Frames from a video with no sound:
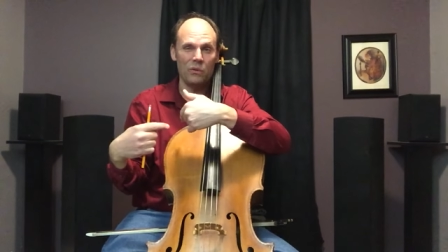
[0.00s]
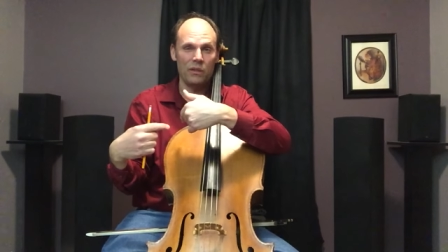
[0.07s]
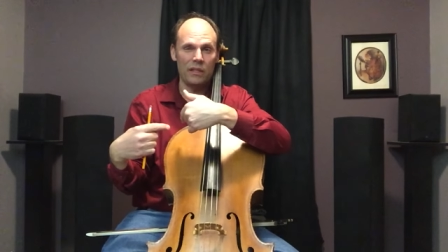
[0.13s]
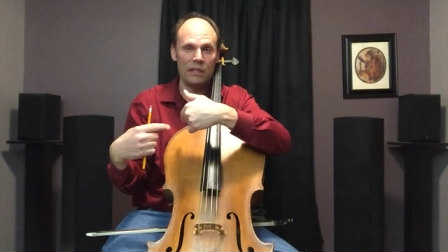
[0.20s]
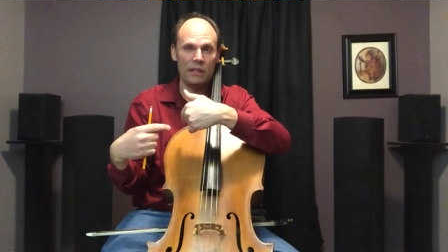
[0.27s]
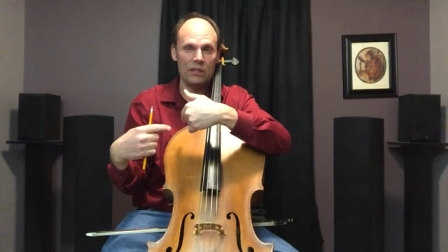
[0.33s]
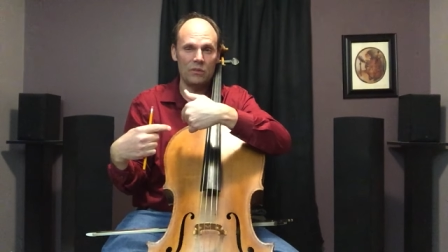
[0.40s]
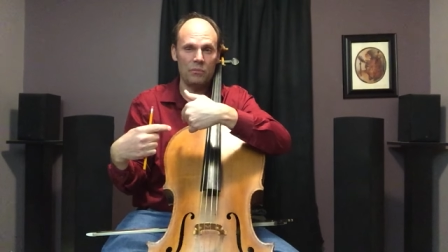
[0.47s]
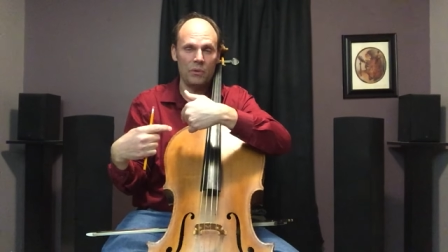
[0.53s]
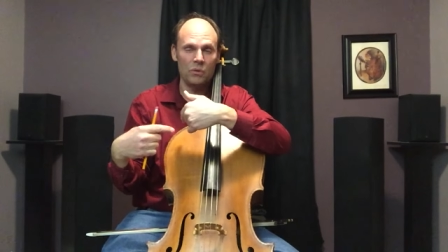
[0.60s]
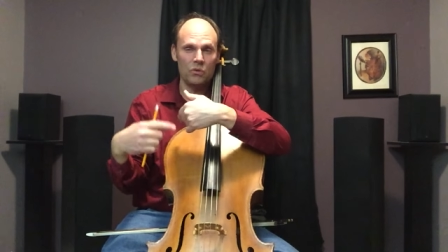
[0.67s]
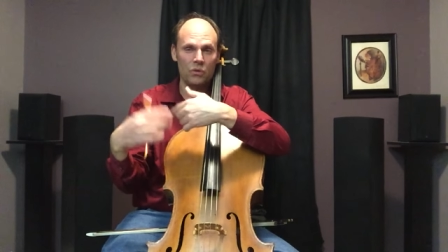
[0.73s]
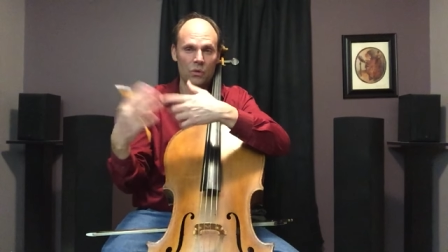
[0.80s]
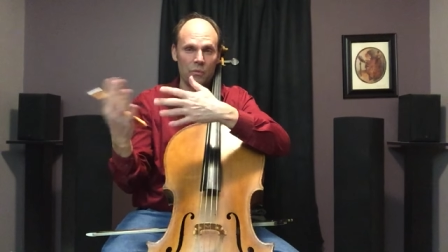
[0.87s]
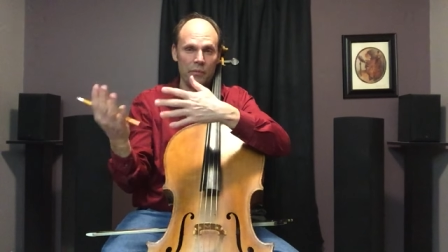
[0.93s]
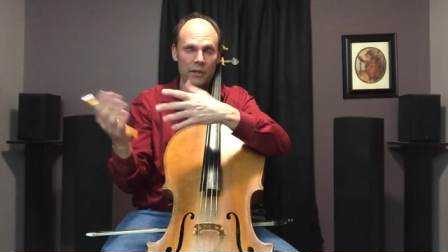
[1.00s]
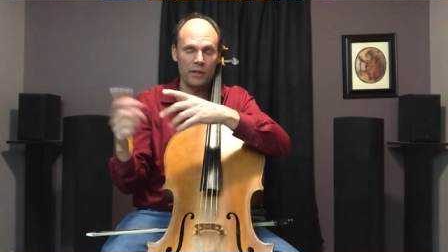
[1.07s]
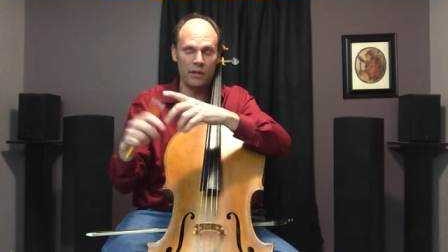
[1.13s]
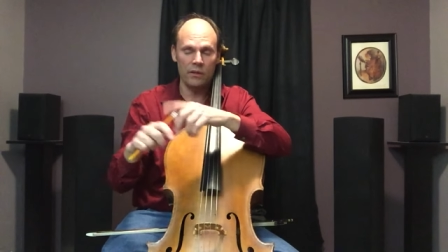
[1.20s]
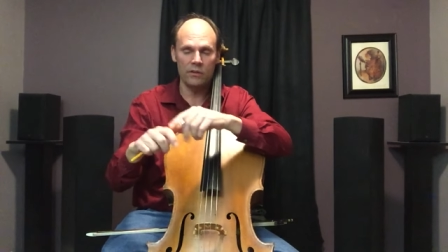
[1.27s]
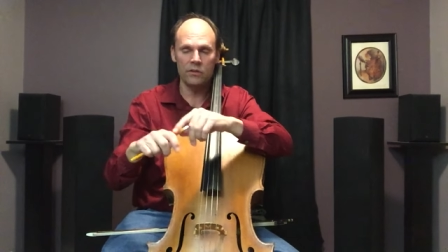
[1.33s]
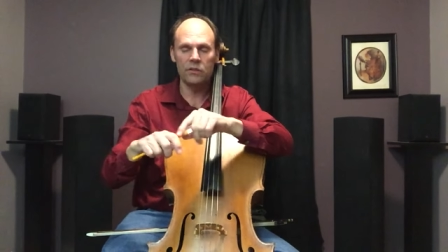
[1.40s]
only in this bow stroke, but
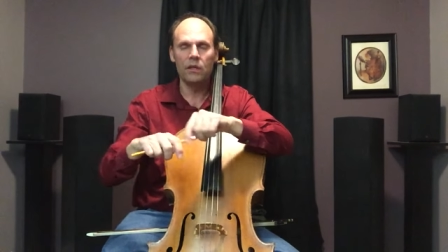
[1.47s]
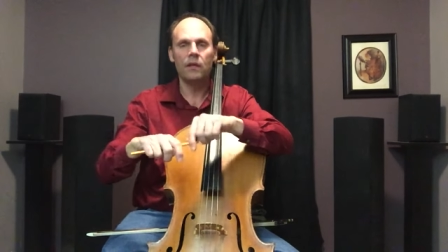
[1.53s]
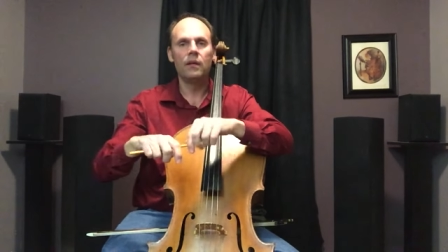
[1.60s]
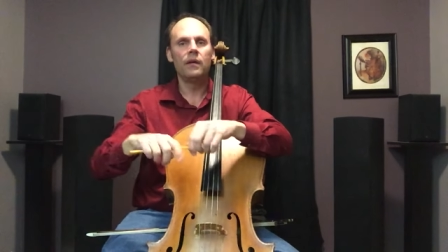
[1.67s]
in others.